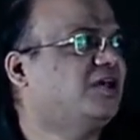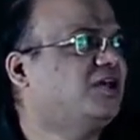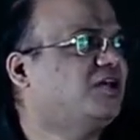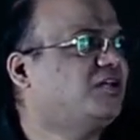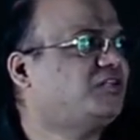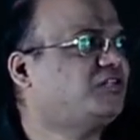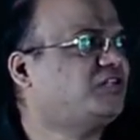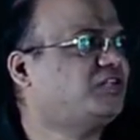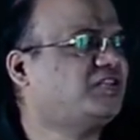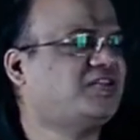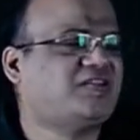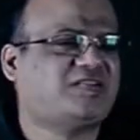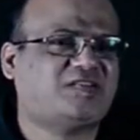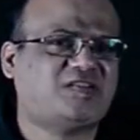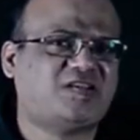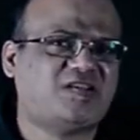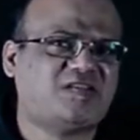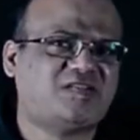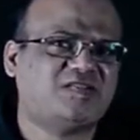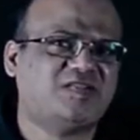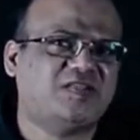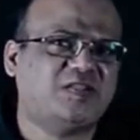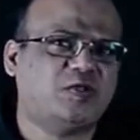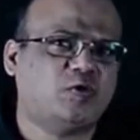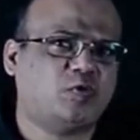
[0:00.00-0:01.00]
So this
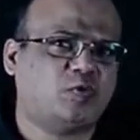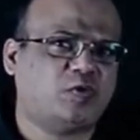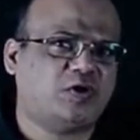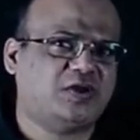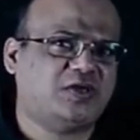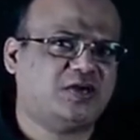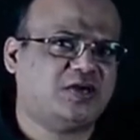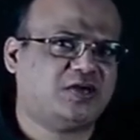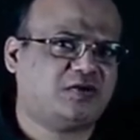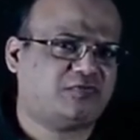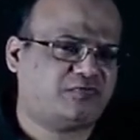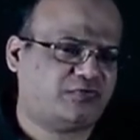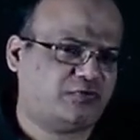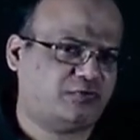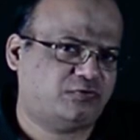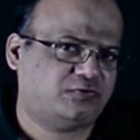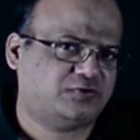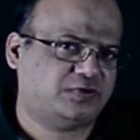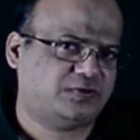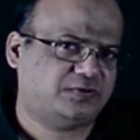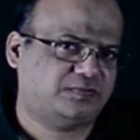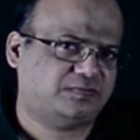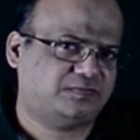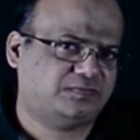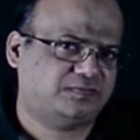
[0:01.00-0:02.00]
is nuclear
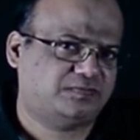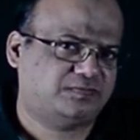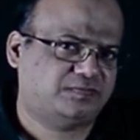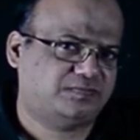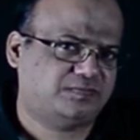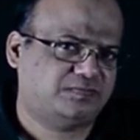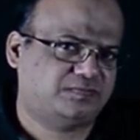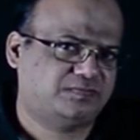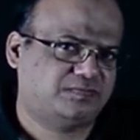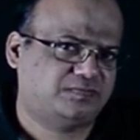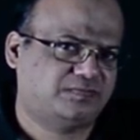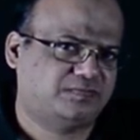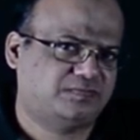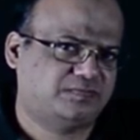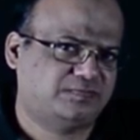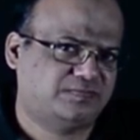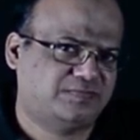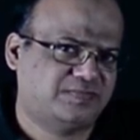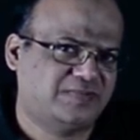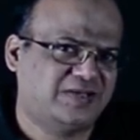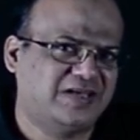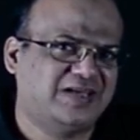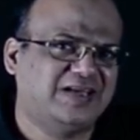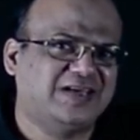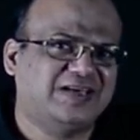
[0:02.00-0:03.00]
fusion.
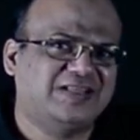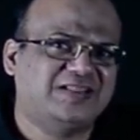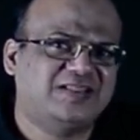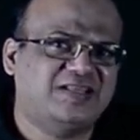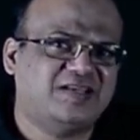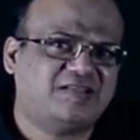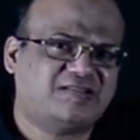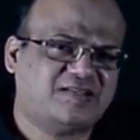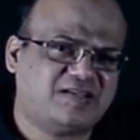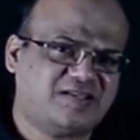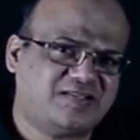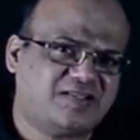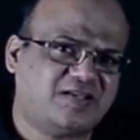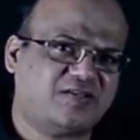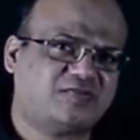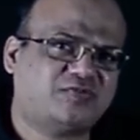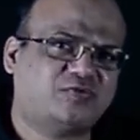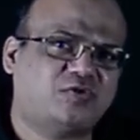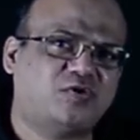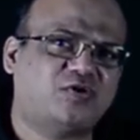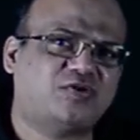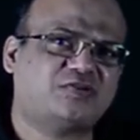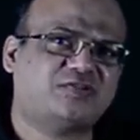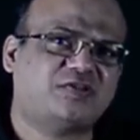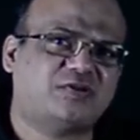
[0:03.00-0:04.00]
This is the
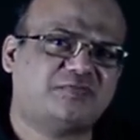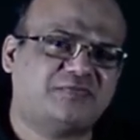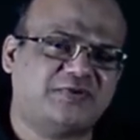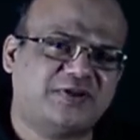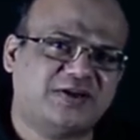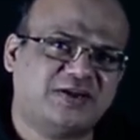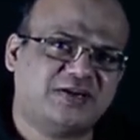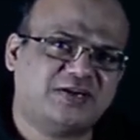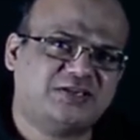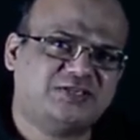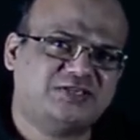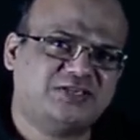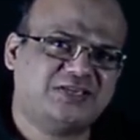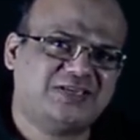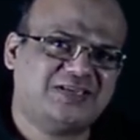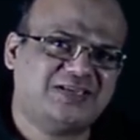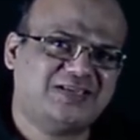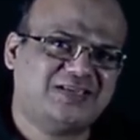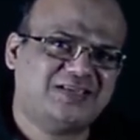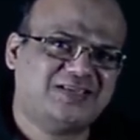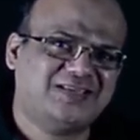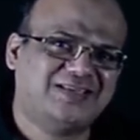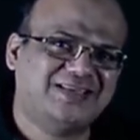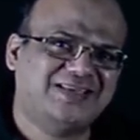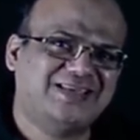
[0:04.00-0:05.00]
source of
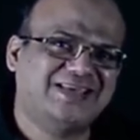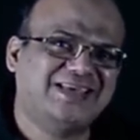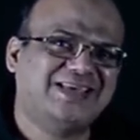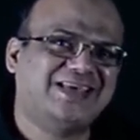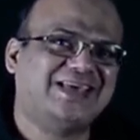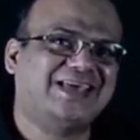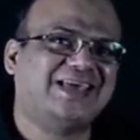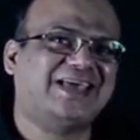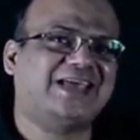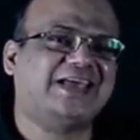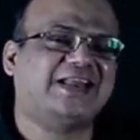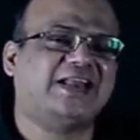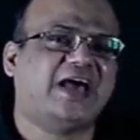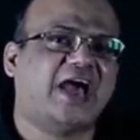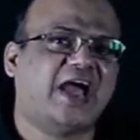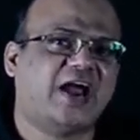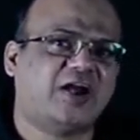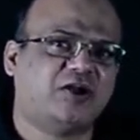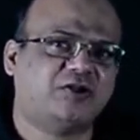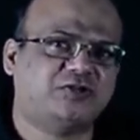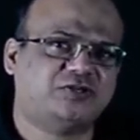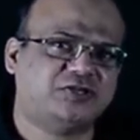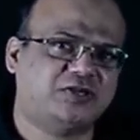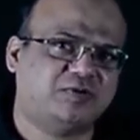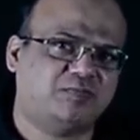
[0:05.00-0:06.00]
energy in
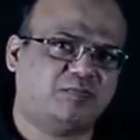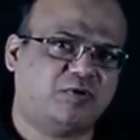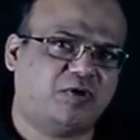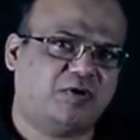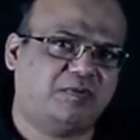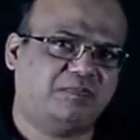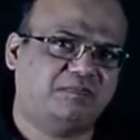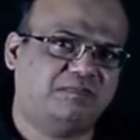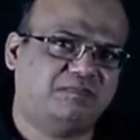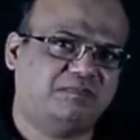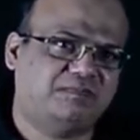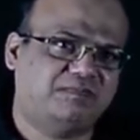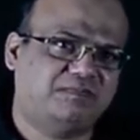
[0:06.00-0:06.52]
hydrogen bomb